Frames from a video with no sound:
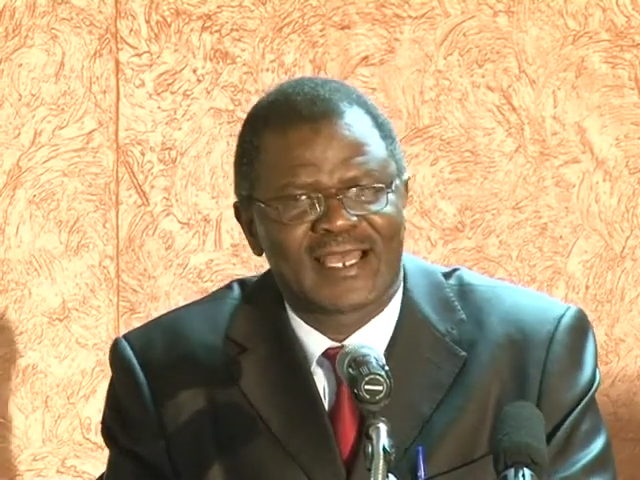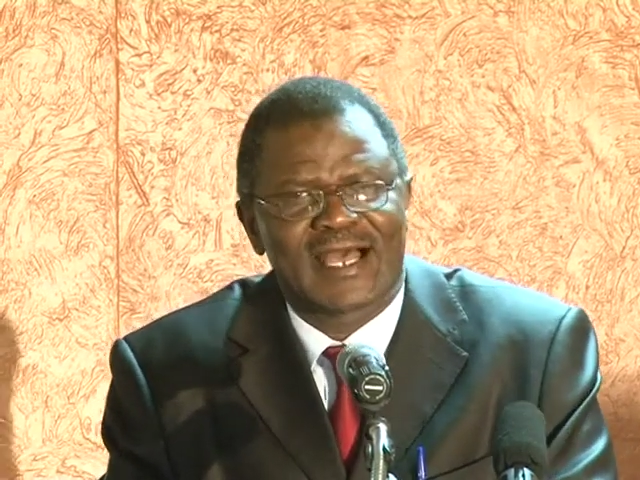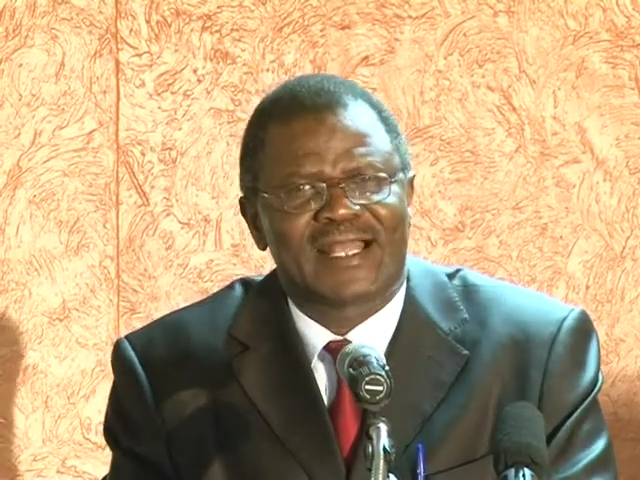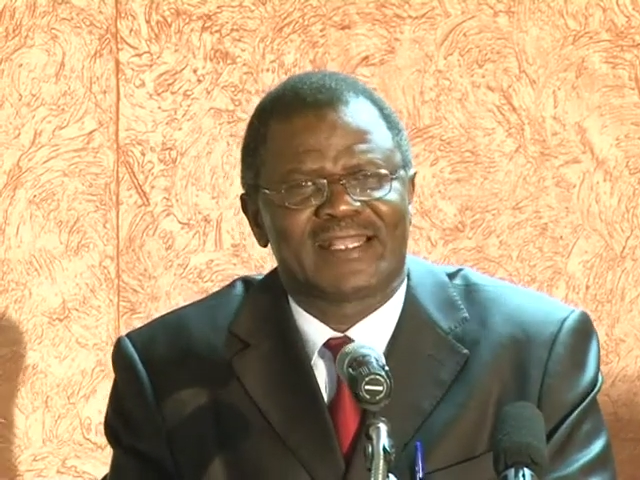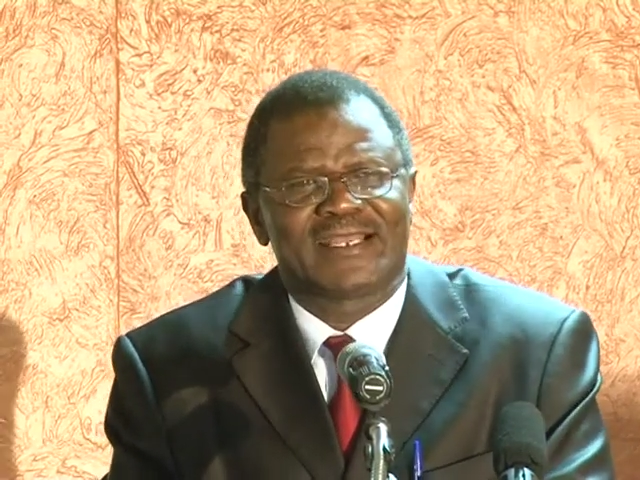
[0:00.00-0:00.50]

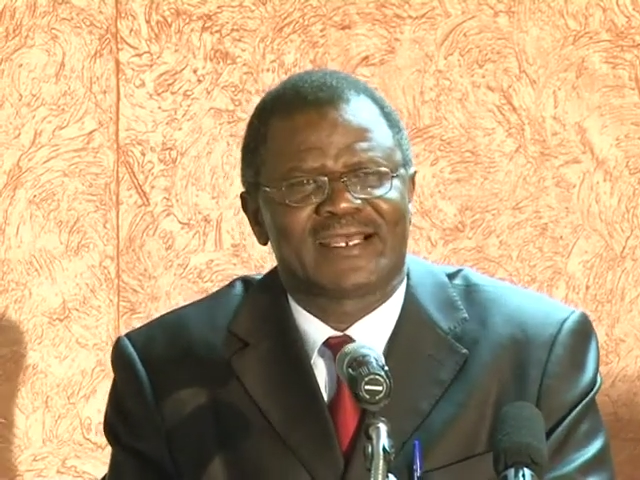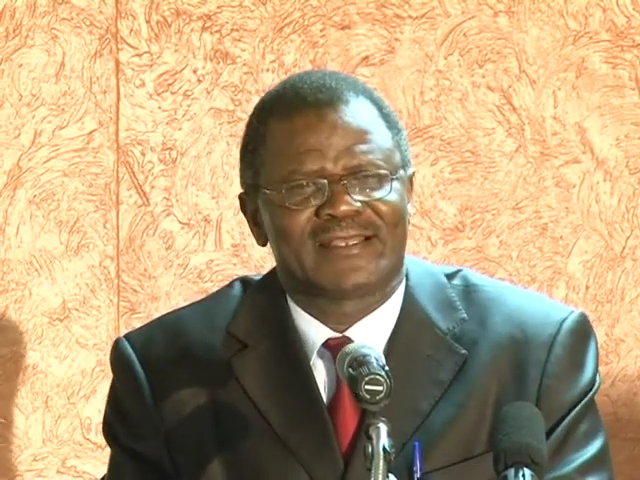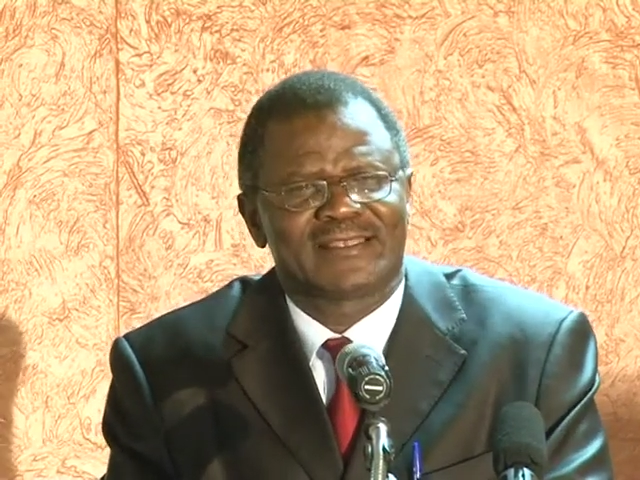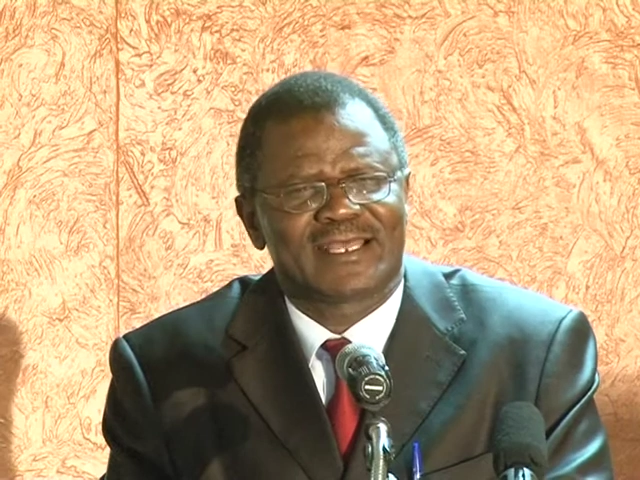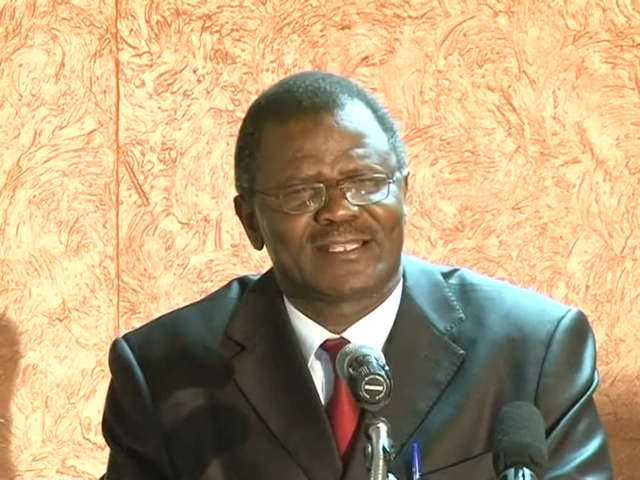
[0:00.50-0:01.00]
and
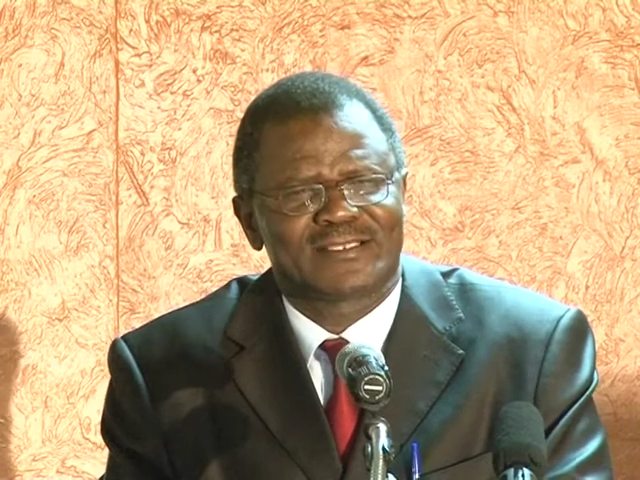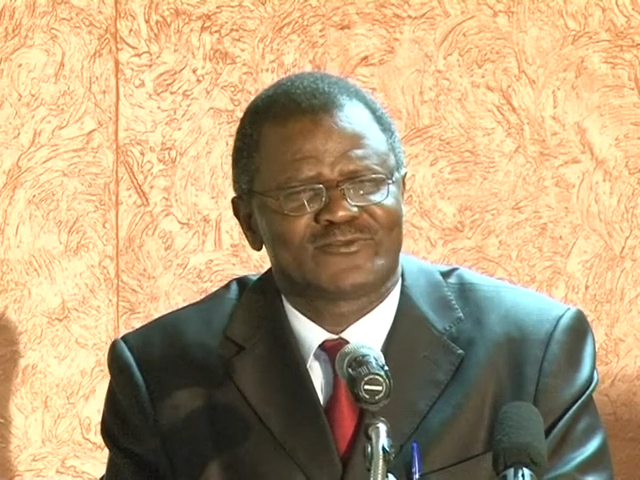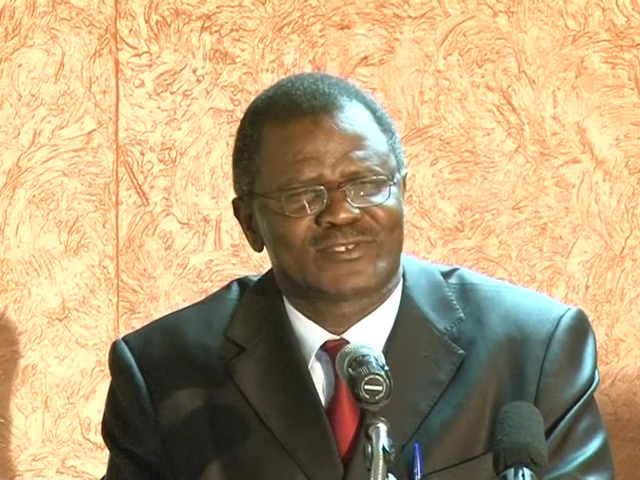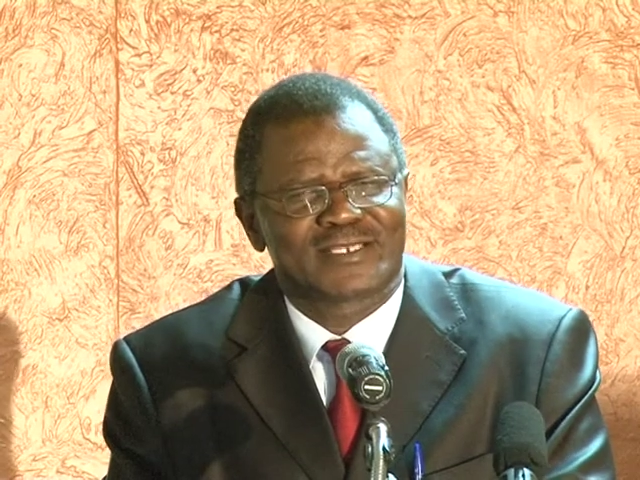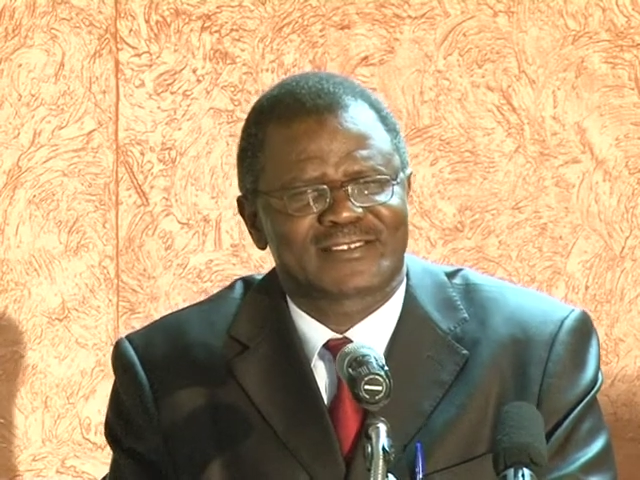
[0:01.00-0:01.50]
it's
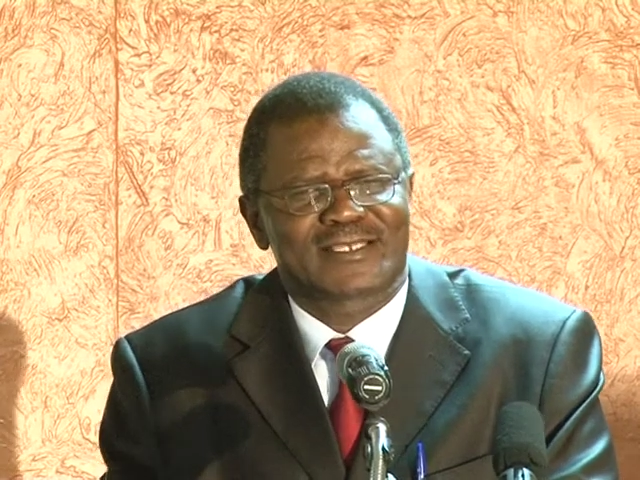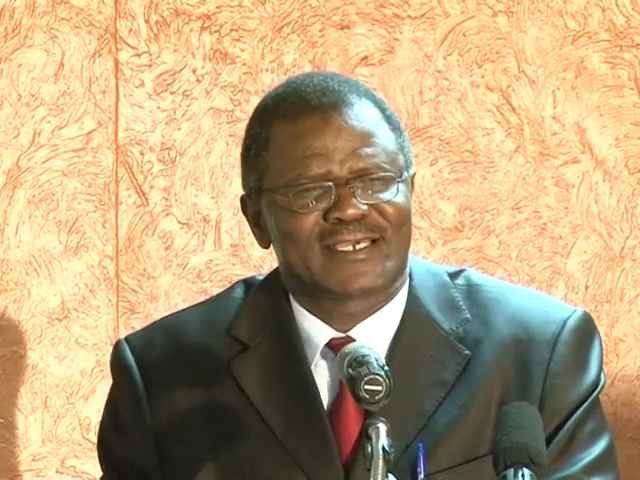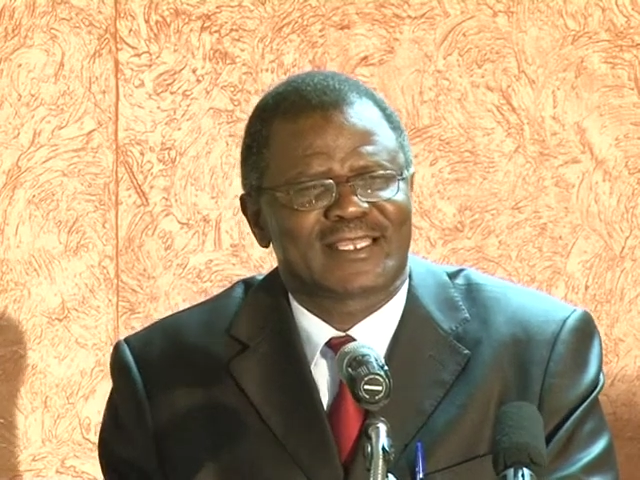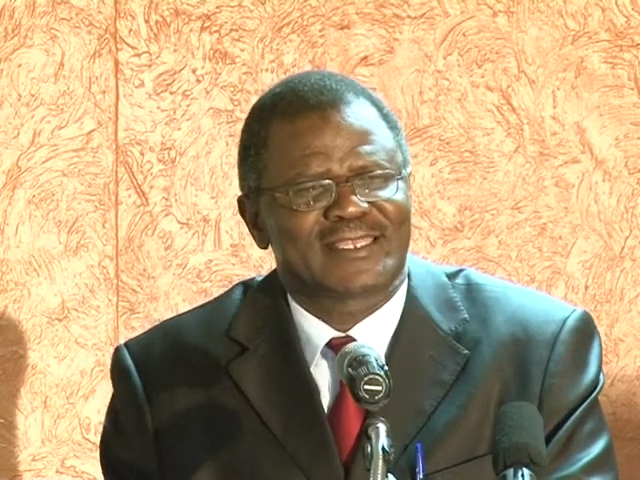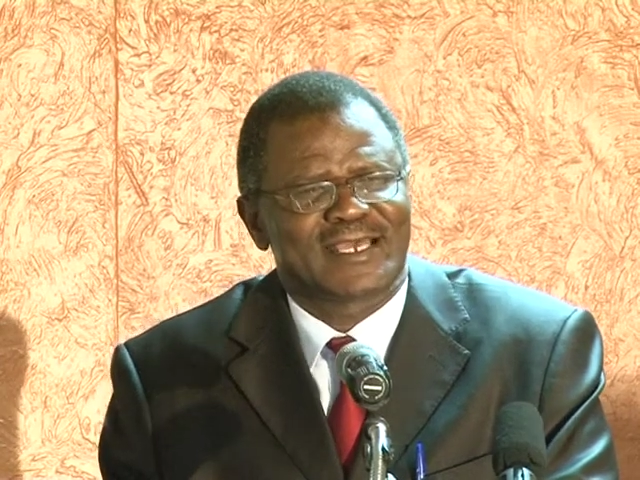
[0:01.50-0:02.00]
not just
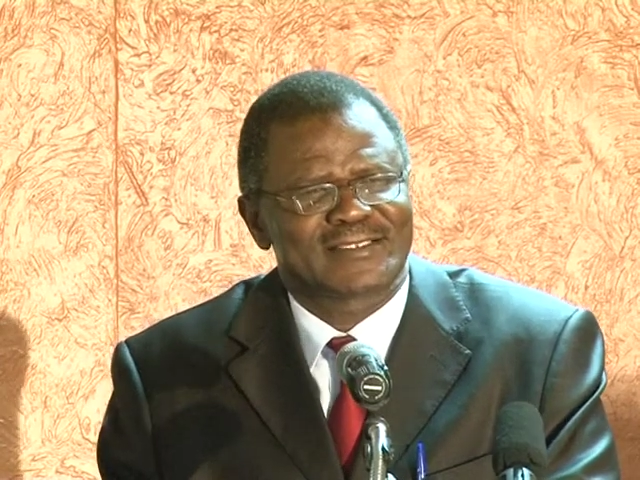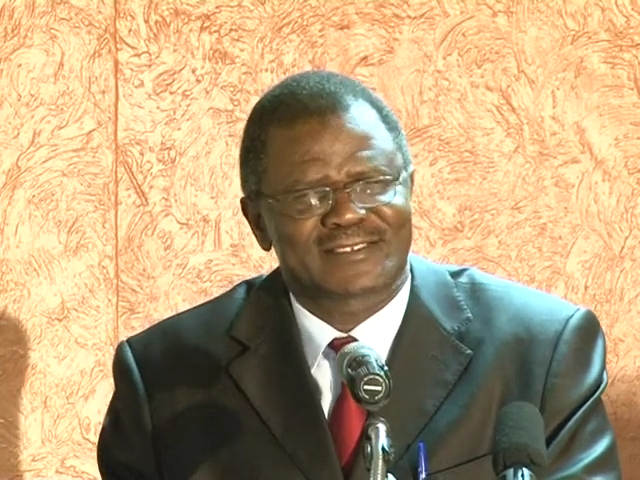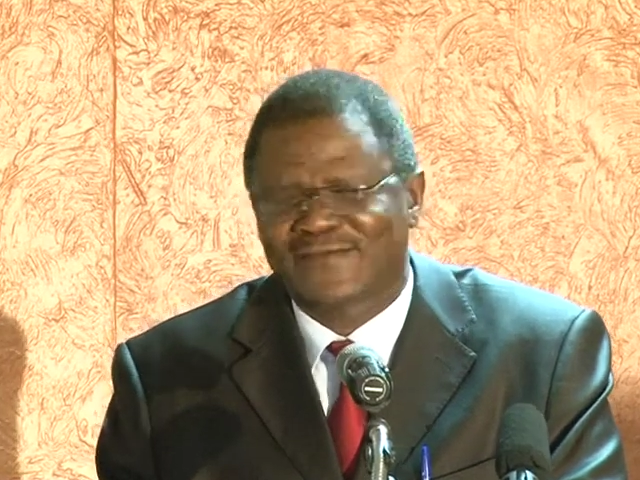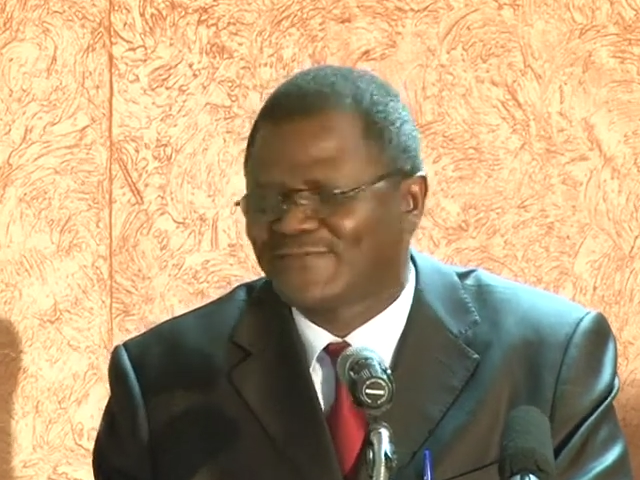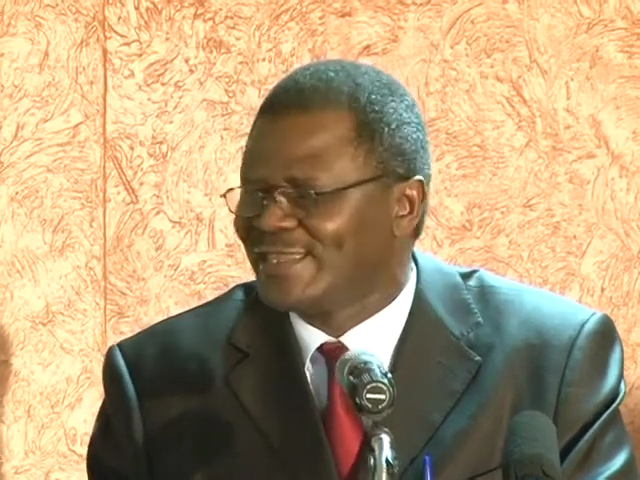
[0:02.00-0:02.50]
saying that they are
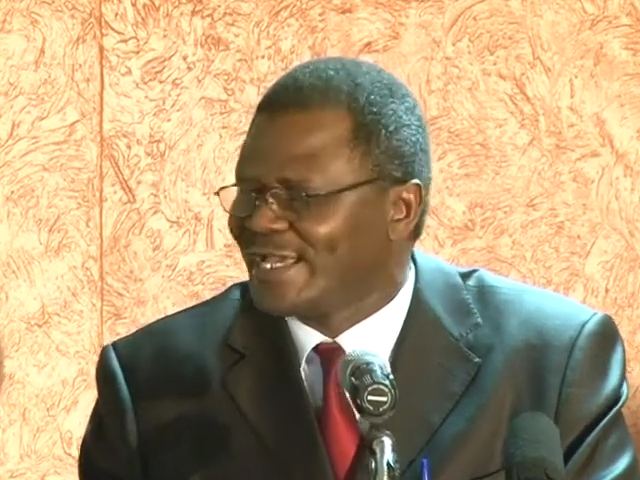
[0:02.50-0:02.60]
safe,